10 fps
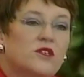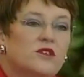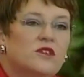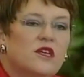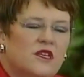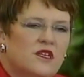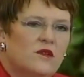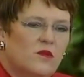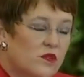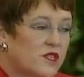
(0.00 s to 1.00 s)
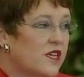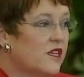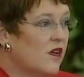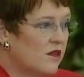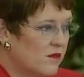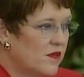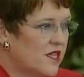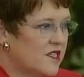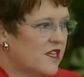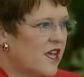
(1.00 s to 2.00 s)
She served for 2 years and was
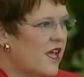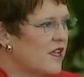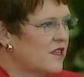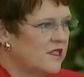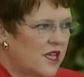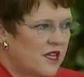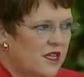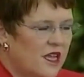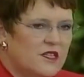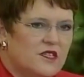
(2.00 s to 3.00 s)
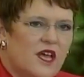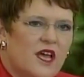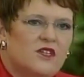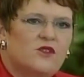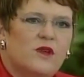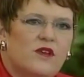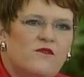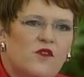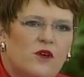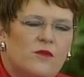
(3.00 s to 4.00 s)
succeeded by New Zealand's second
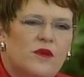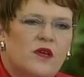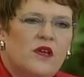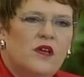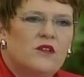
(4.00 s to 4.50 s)
female Prime Minister,